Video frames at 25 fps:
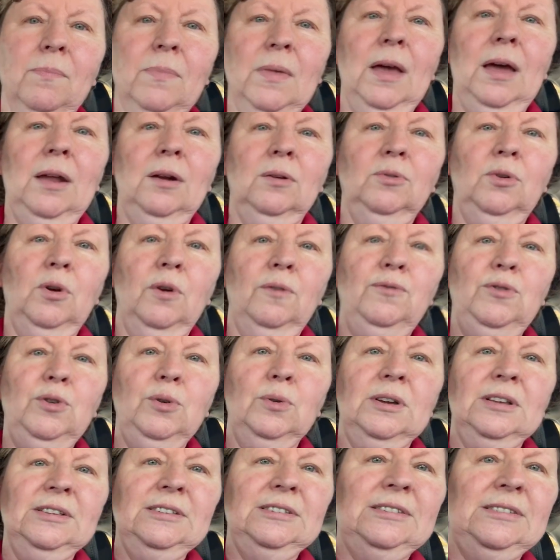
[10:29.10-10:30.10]
don't know if
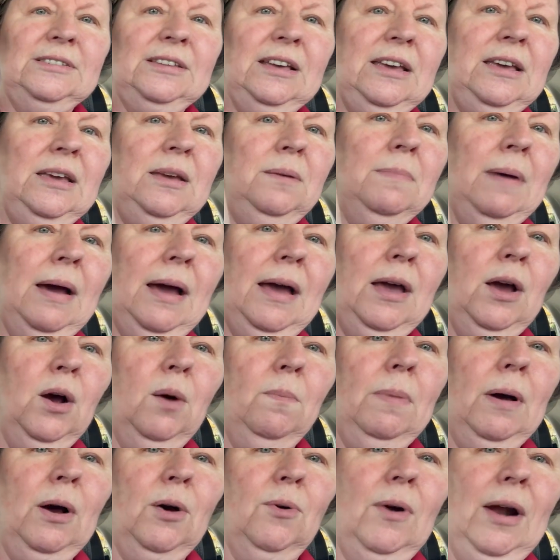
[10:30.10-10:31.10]
you can see my
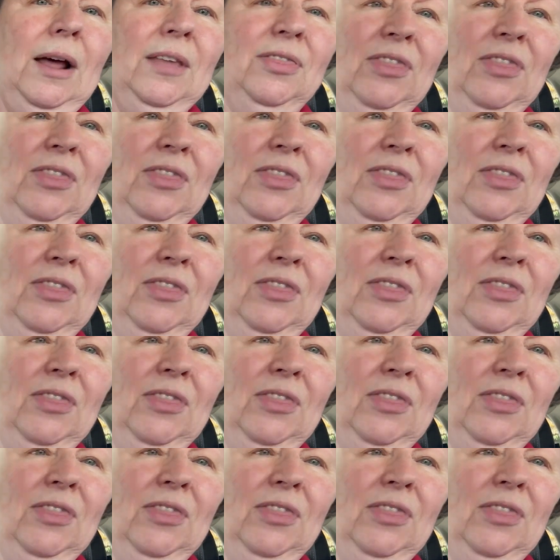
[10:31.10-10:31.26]
elbow right